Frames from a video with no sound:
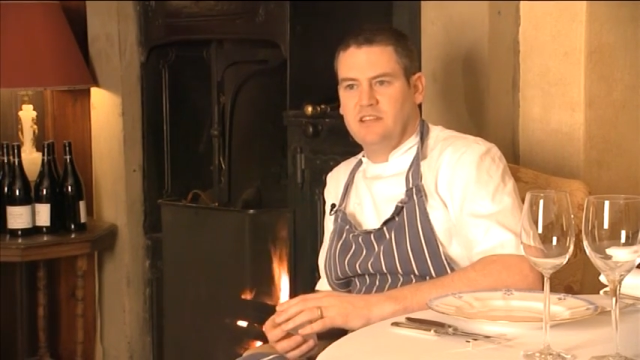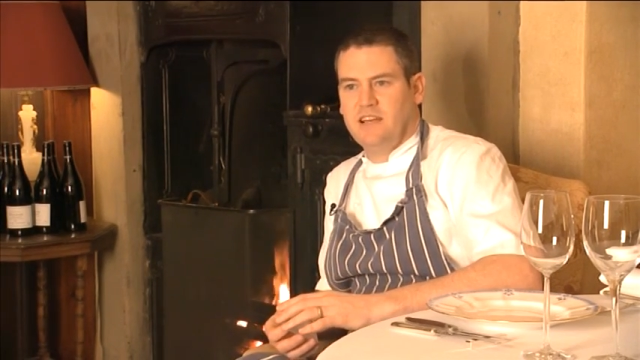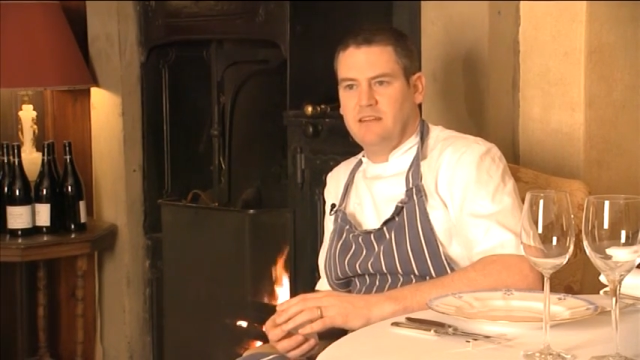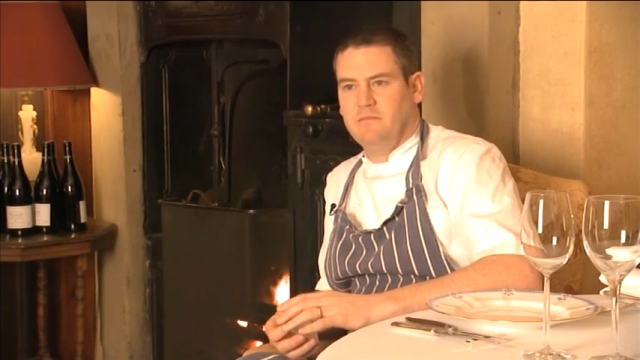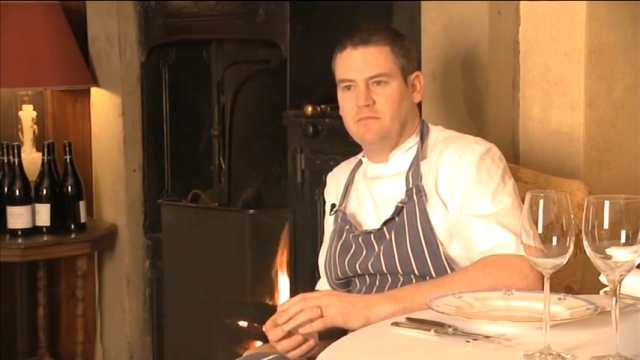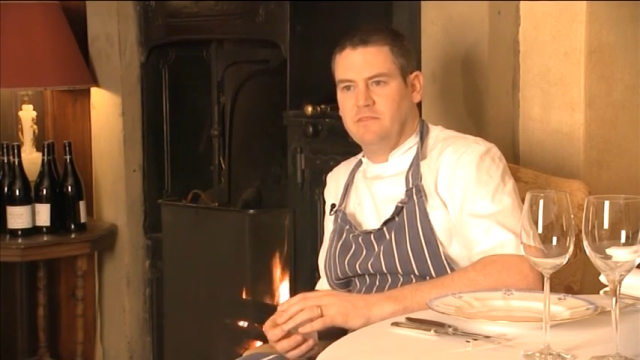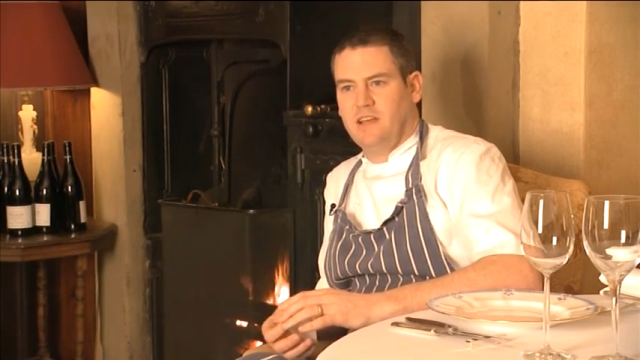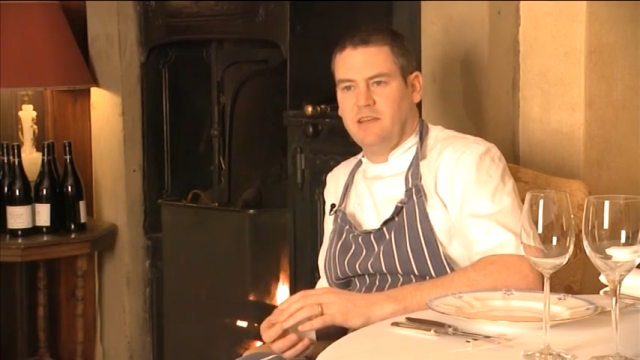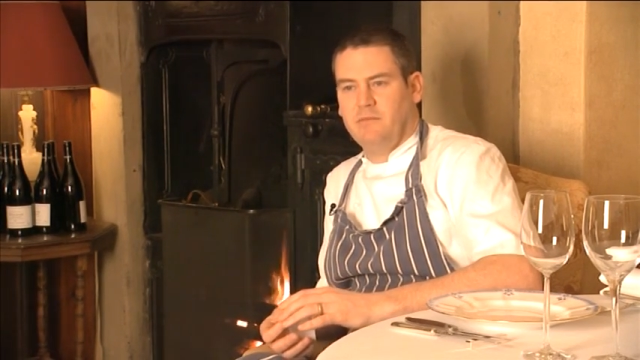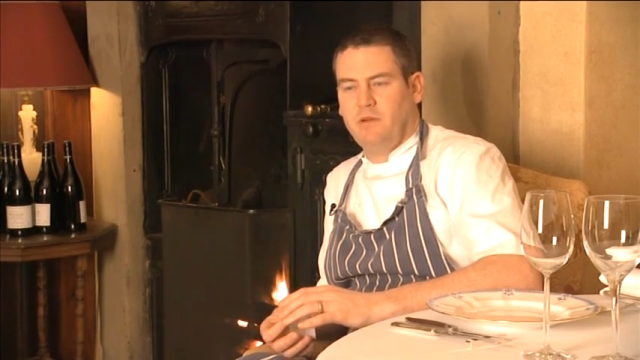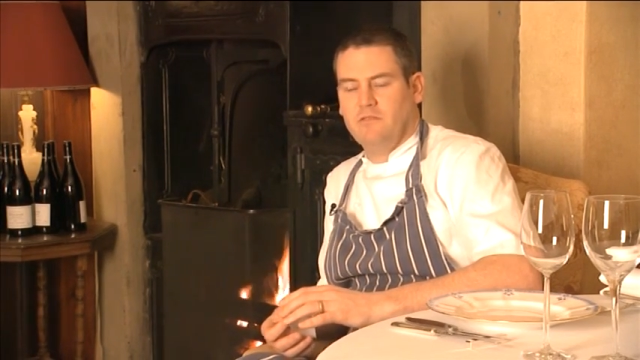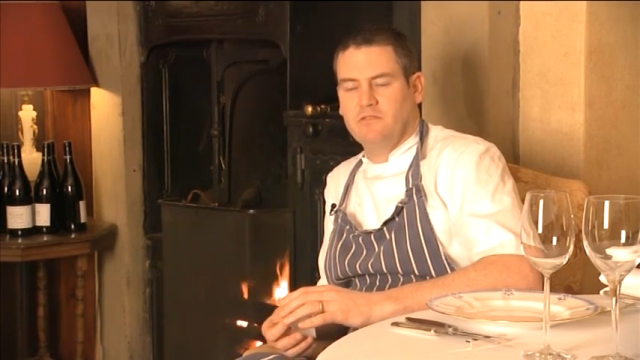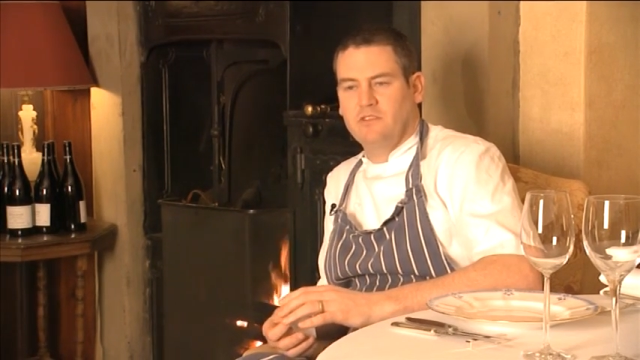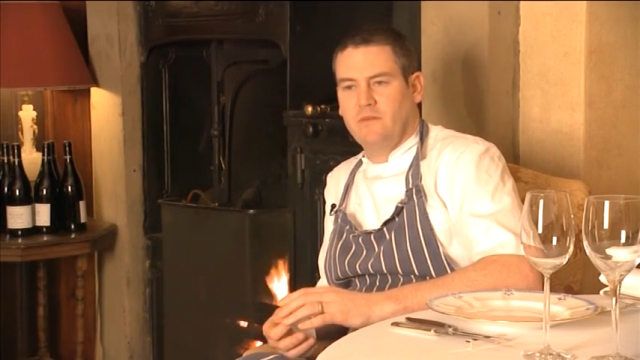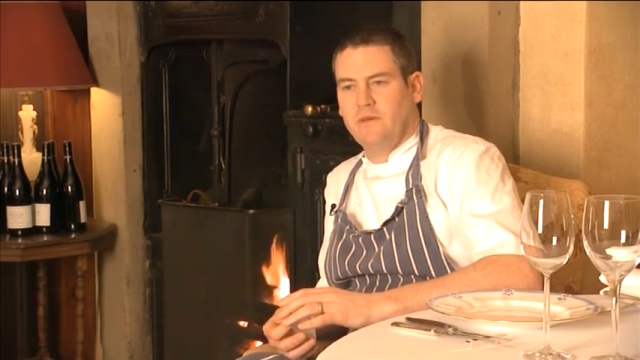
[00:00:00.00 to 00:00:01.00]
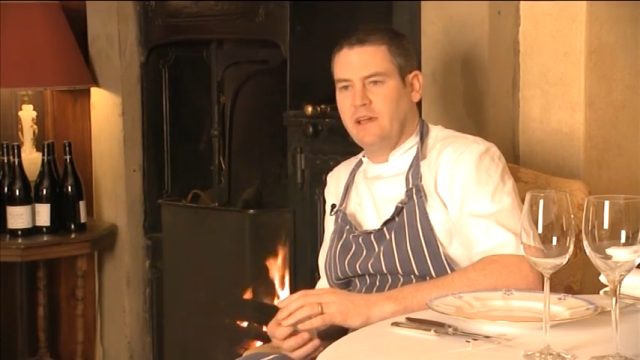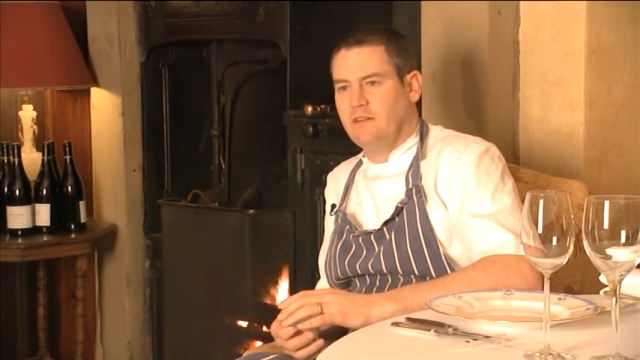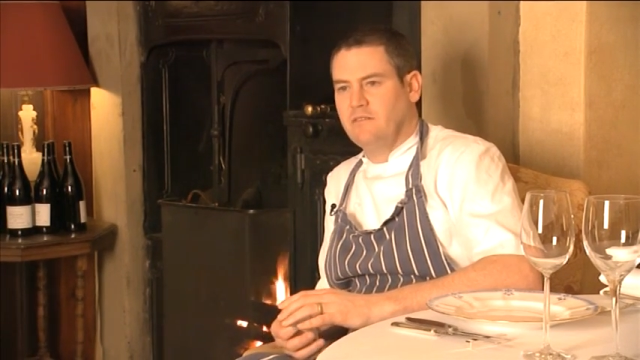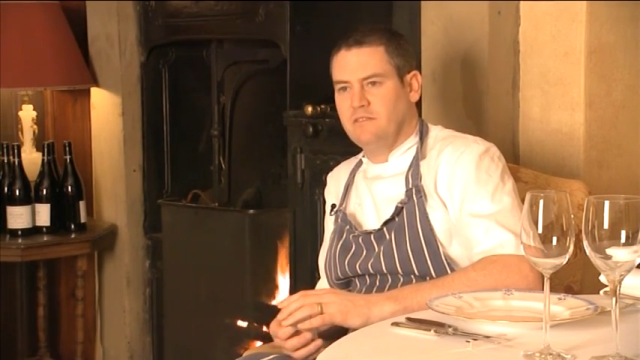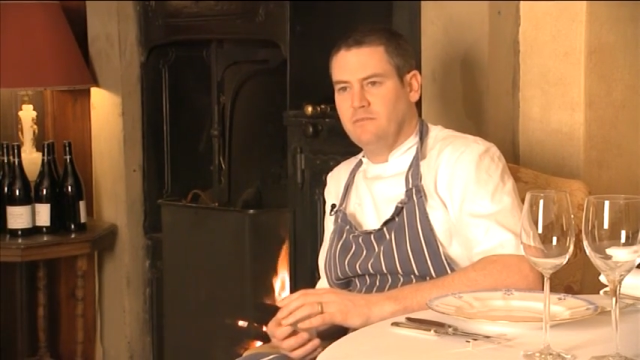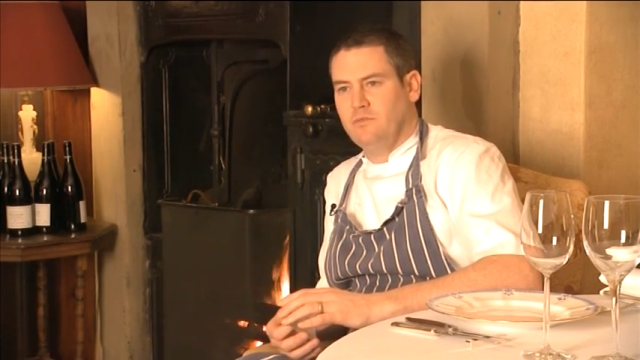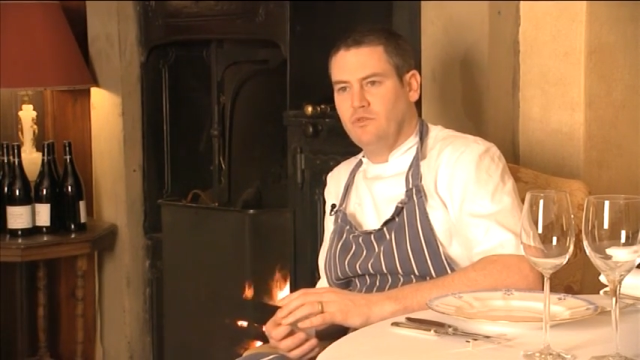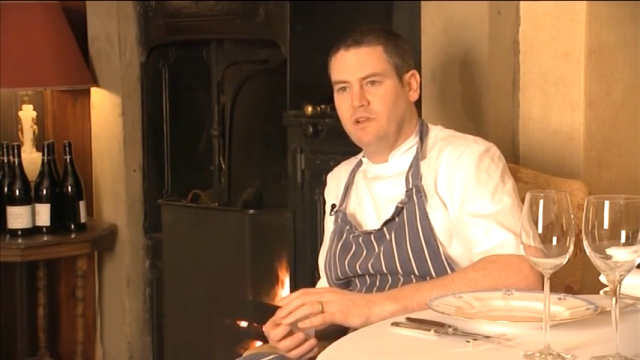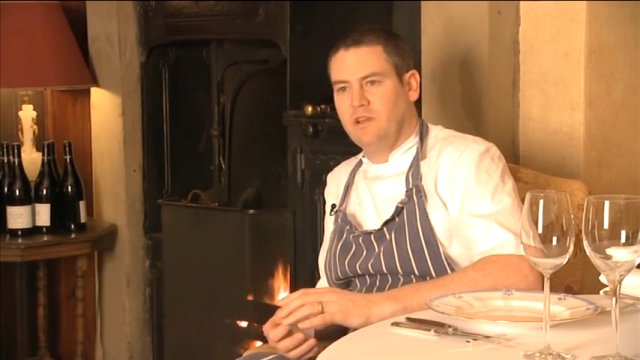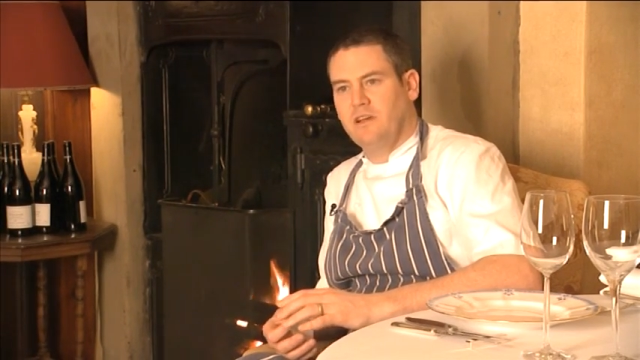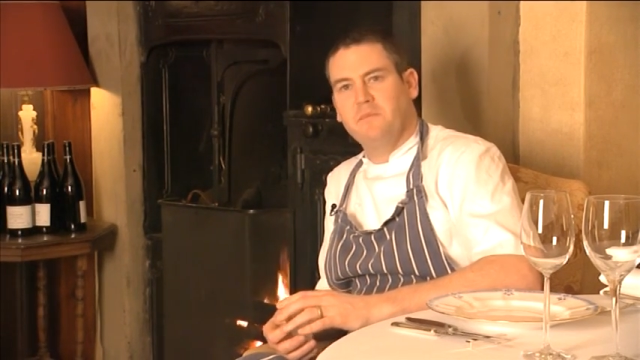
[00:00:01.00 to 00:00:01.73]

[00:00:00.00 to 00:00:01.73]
day boats going out in the morning,